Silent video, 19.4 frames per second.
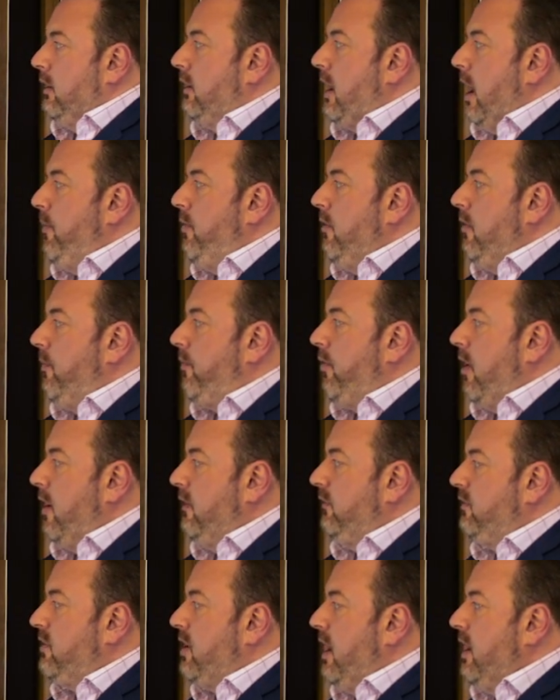Capital
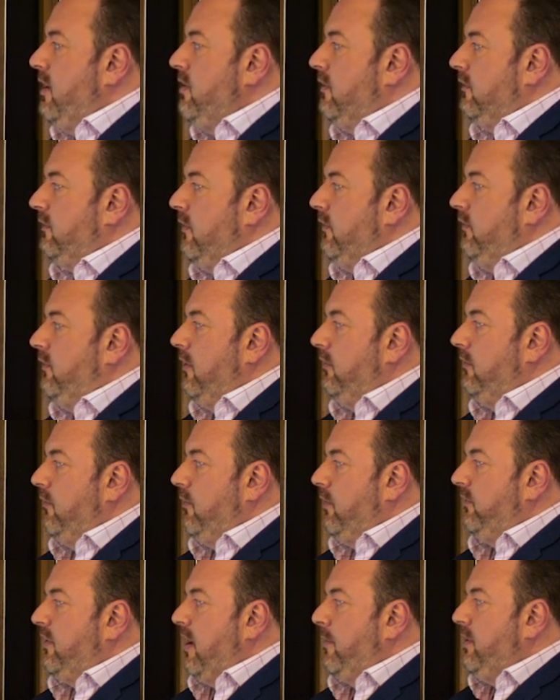price changes in terms
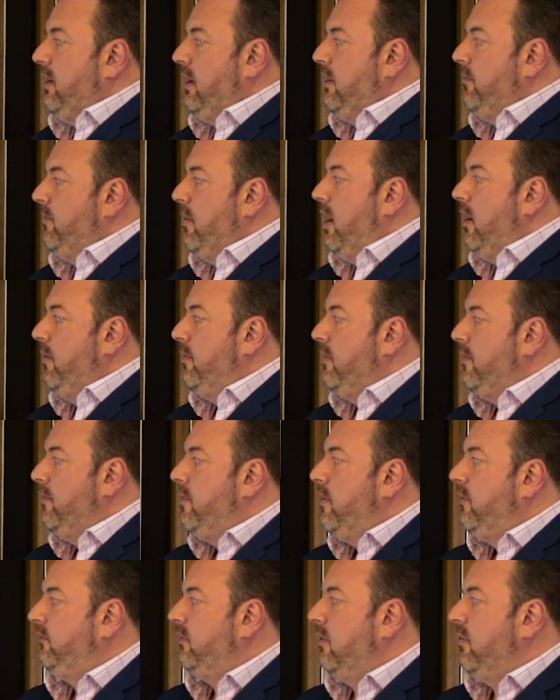of what's happening in Melbourne.
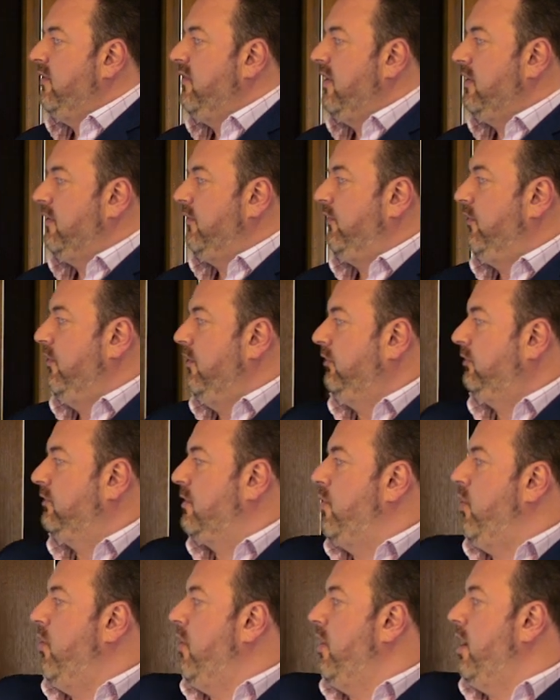So we've had the
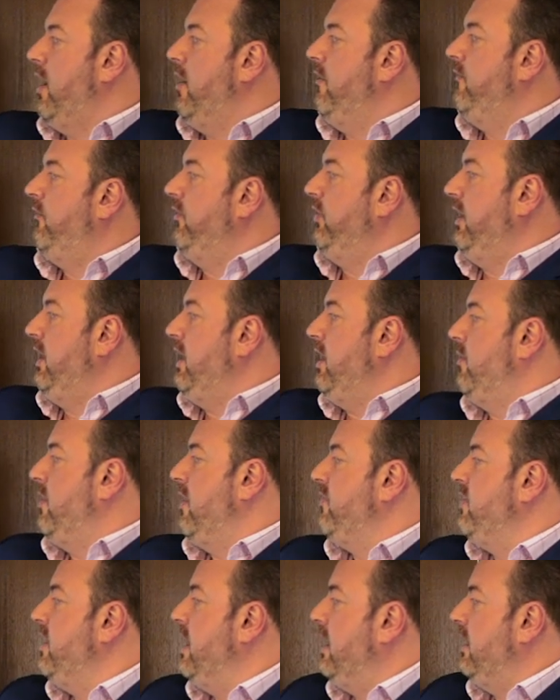first quarter for the year, we
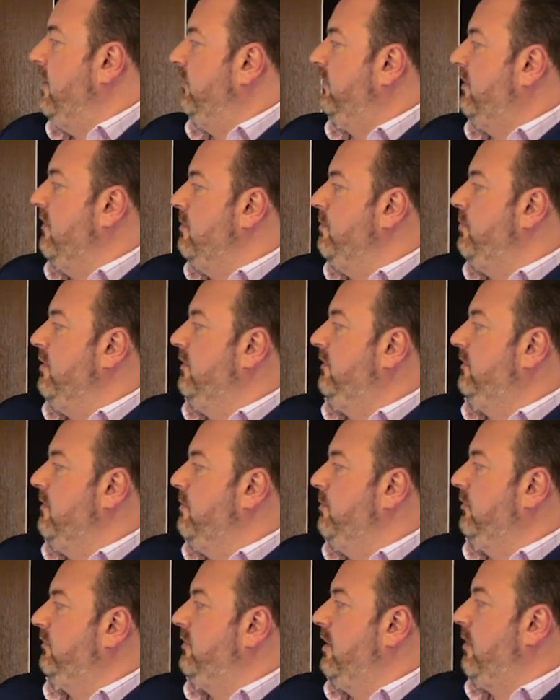had negative
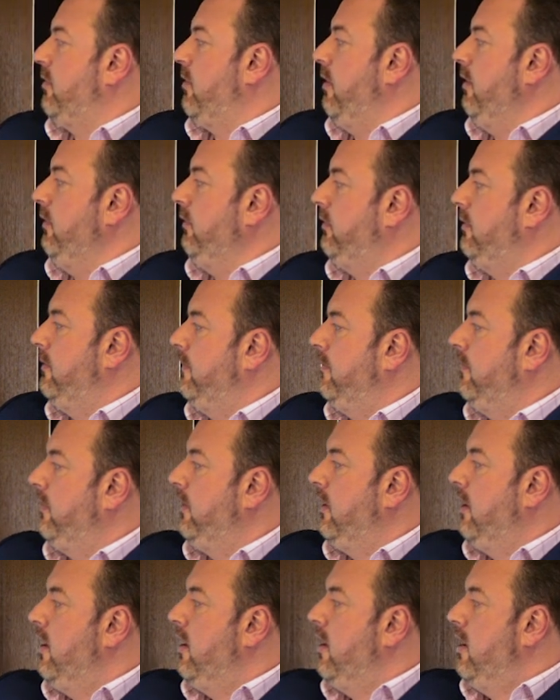7.7% growth.
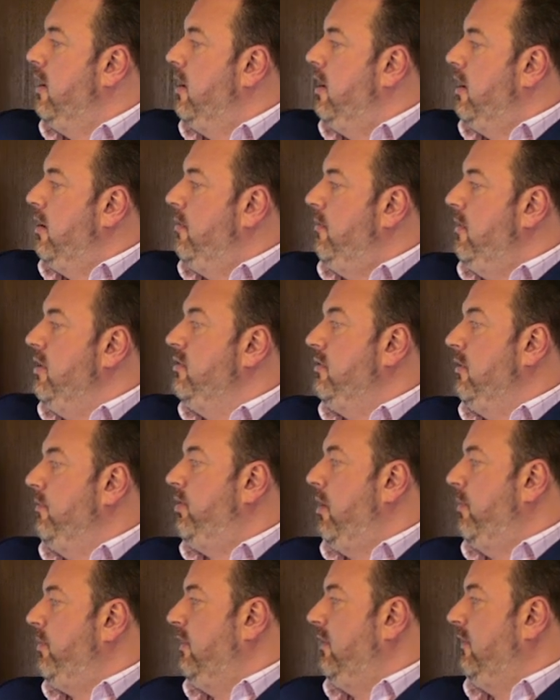Mind you,
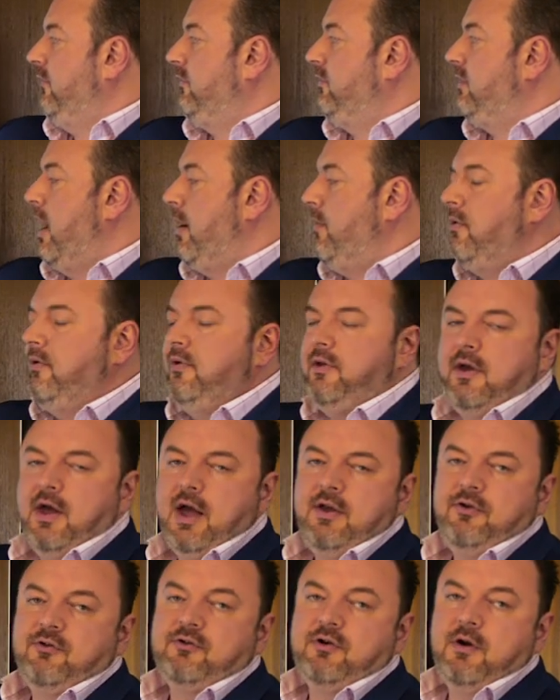property has doubled
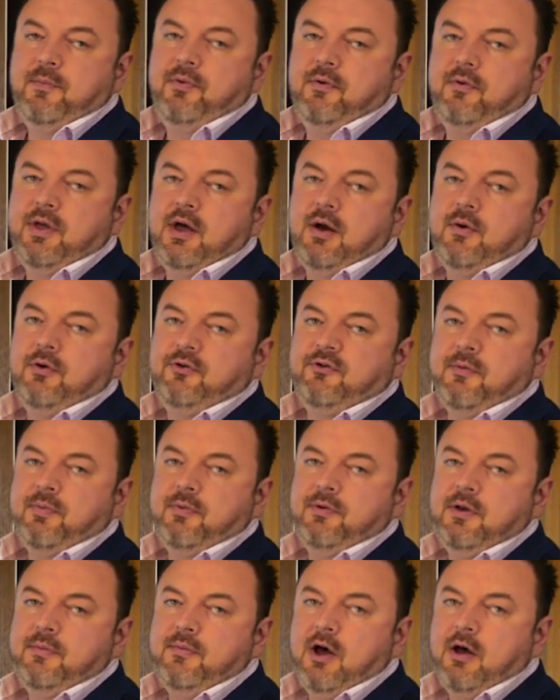and tripled and
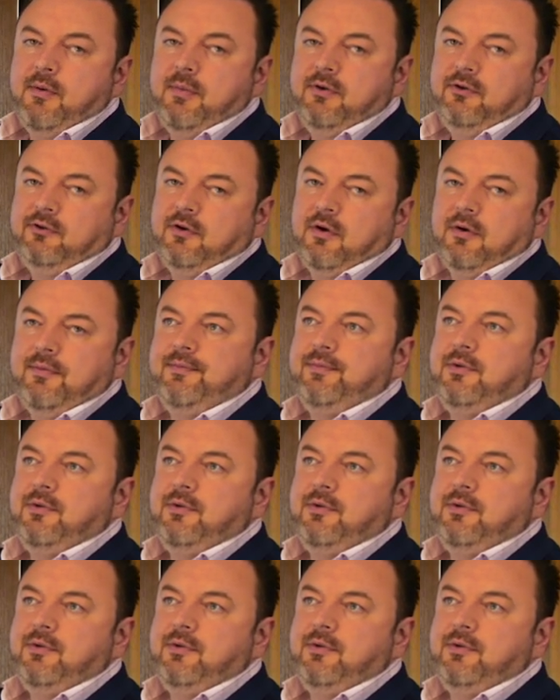quadrupled in Melbourne. So,